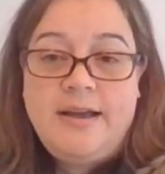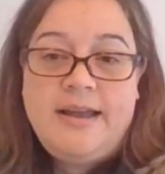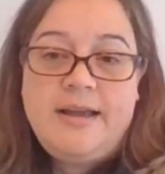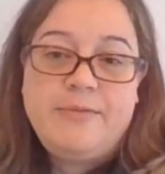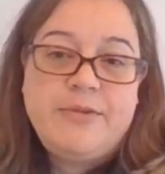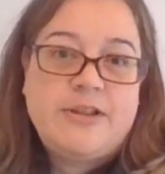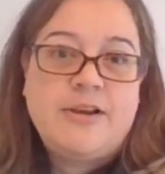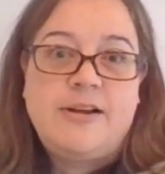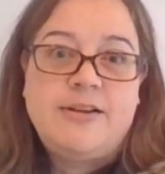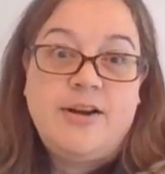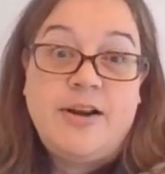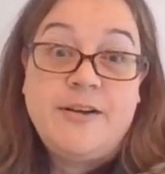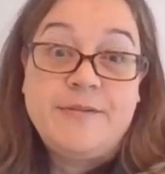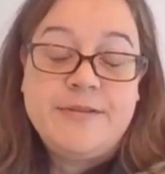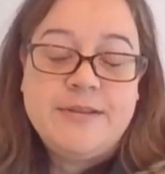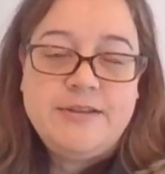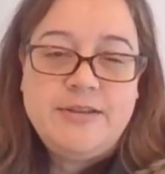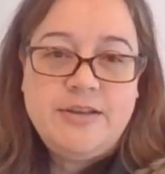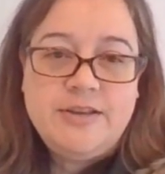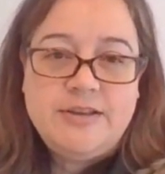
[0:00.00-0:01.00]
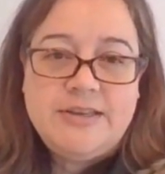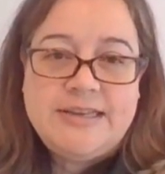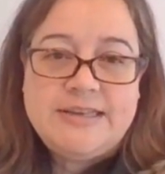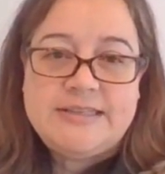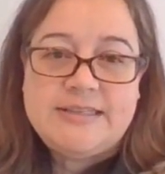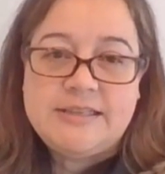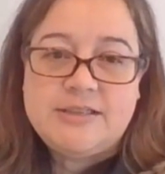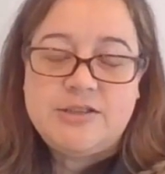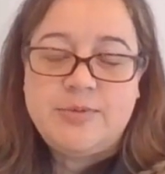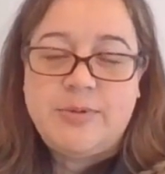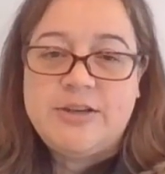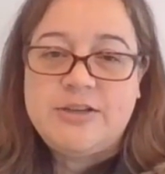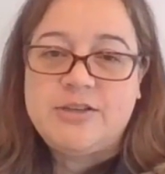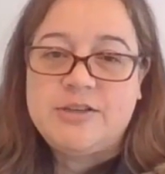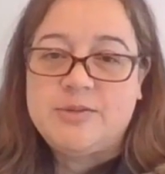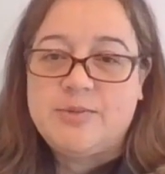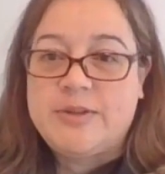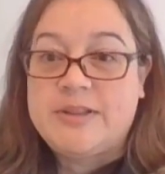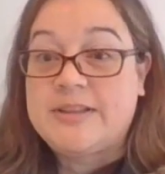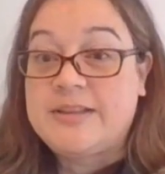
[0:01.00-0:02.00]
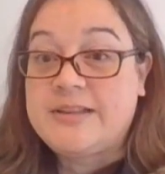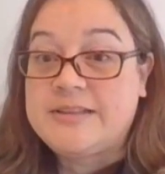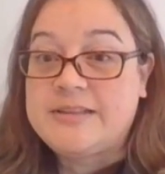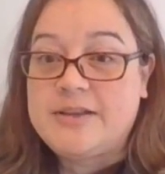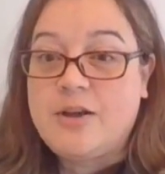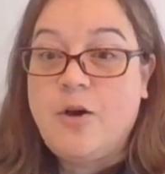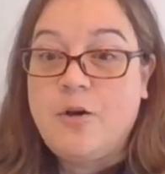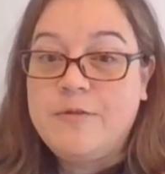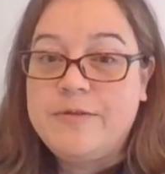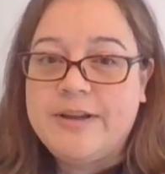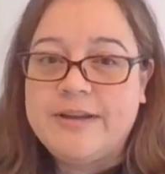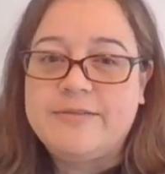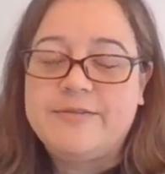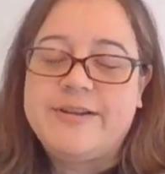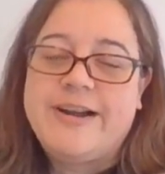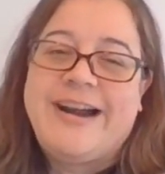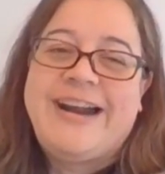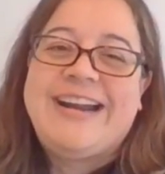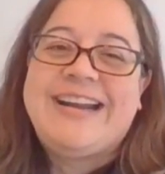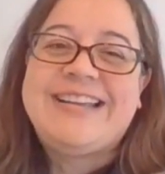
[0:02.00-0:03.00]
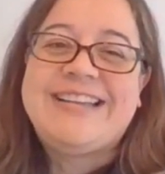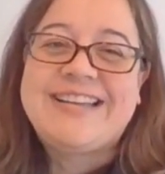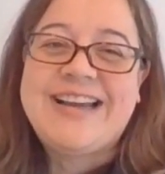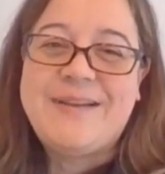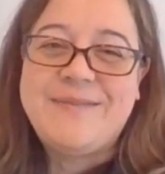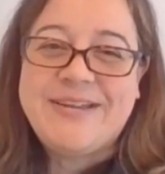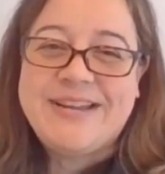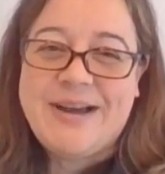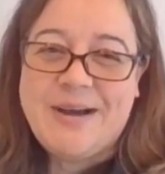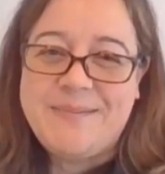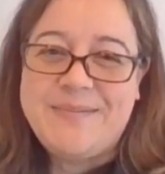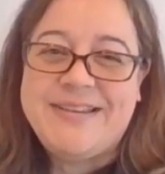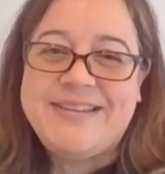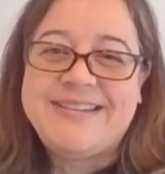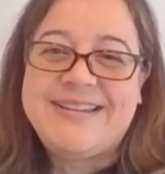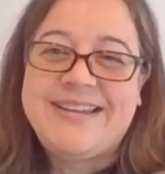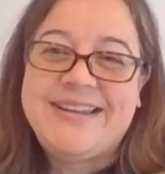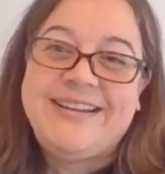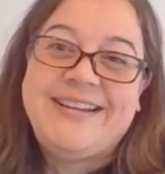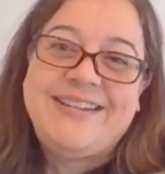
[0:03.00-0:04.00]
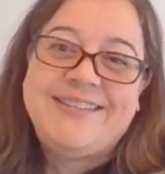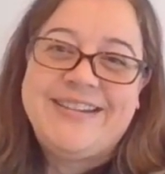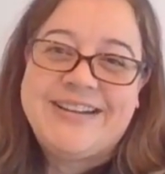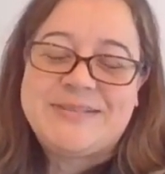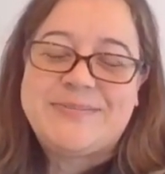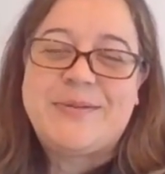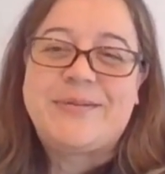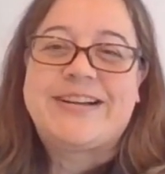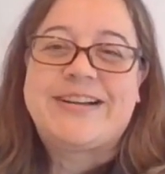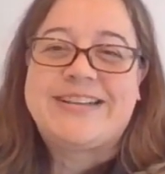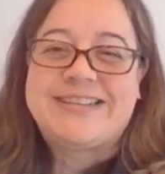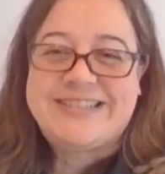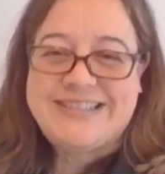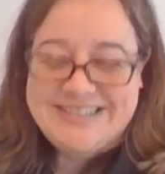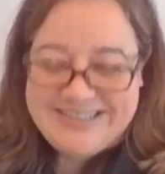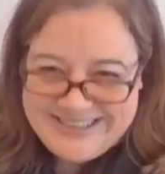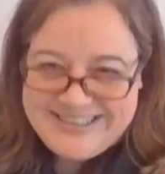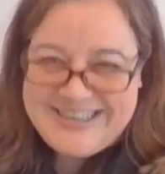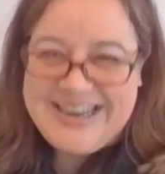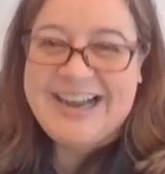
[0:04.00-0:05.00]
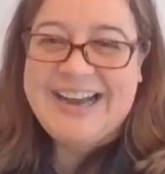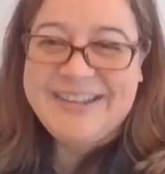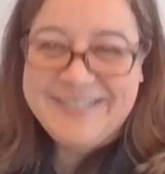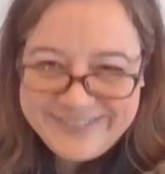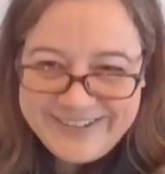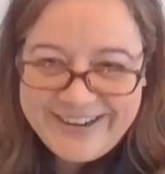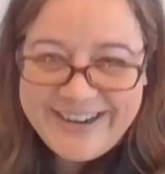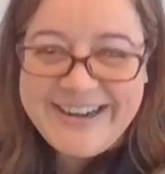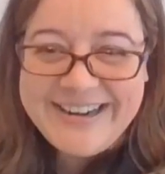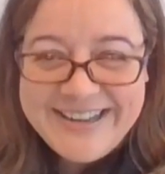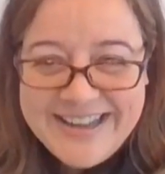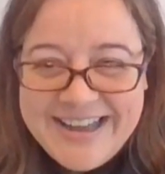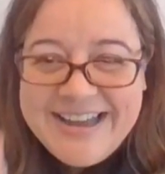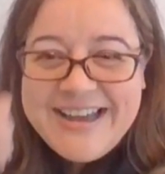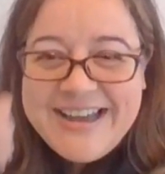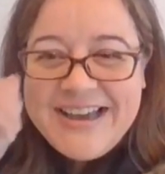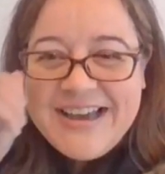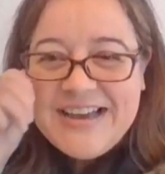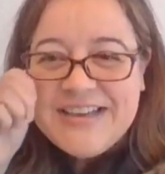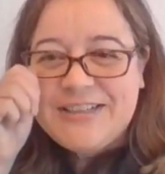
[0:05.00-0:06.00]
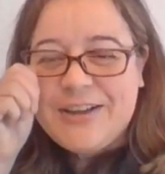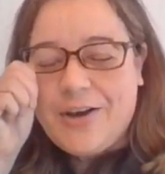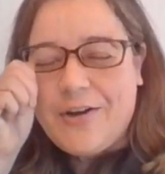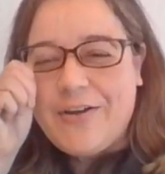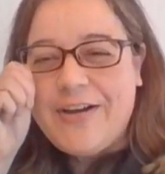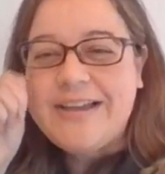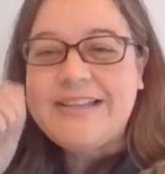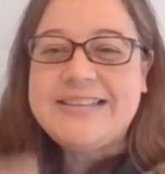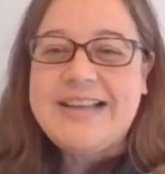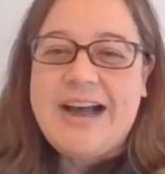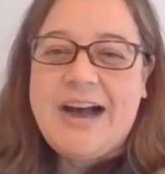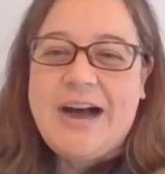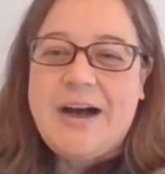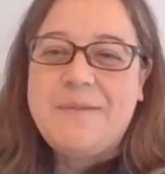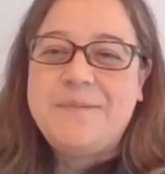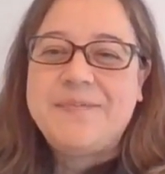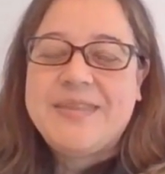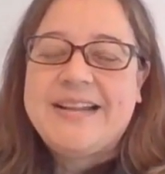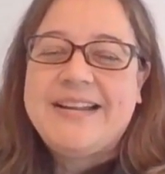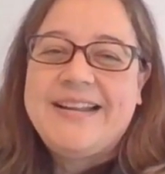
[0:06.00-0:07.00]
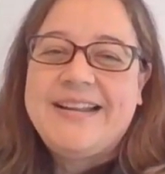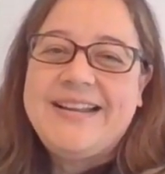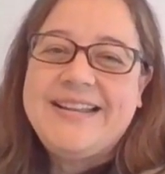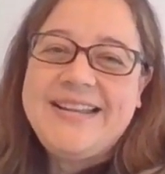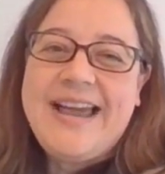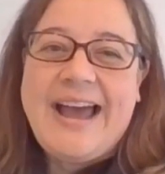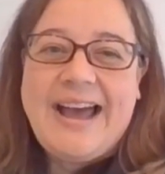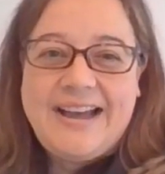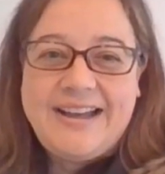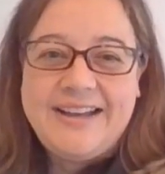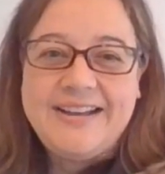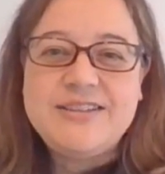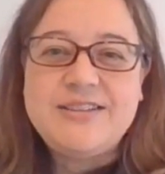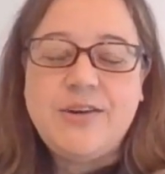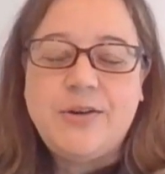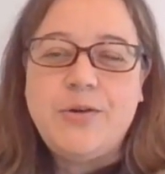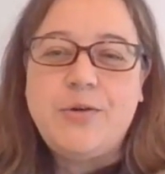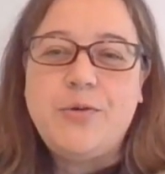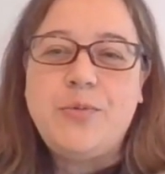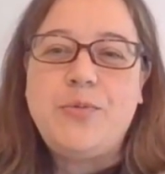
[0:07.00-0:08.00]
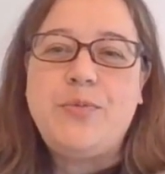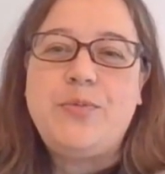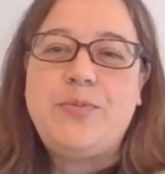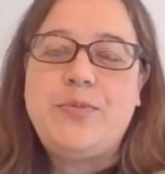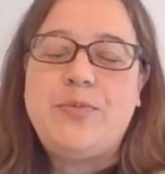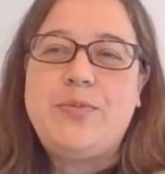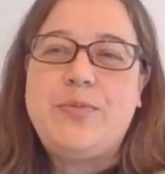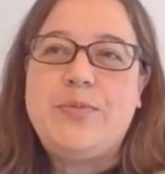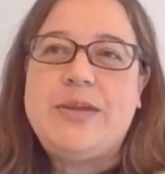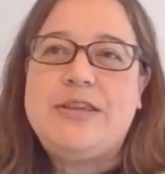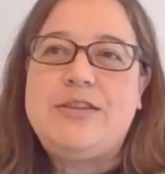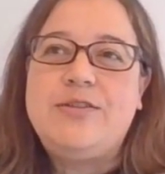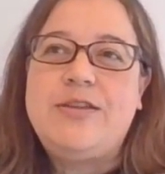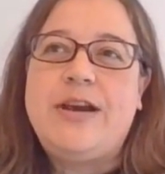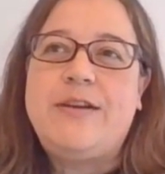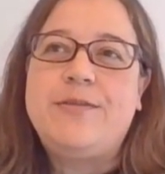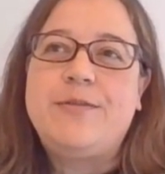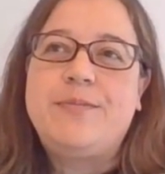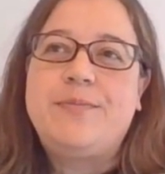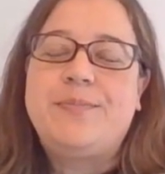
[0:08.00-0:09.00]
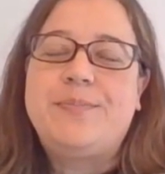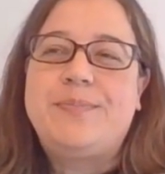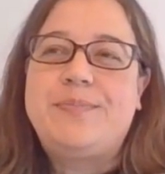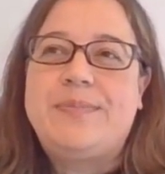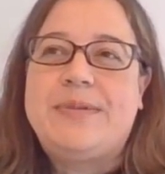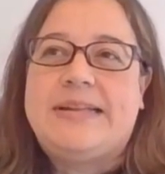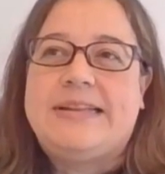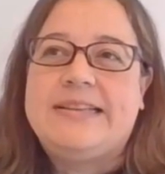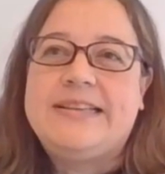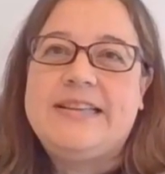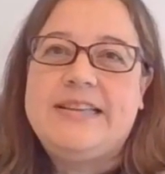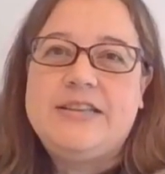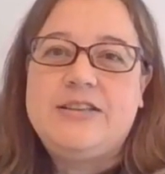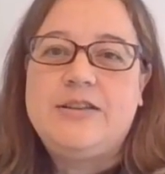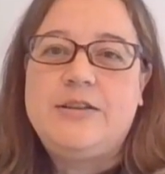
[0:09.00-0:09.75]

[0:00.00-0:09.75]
And we saw a lot of unique situations with this COVID, right, coming up and respite workers and stuff, right? So it's, so we do have ability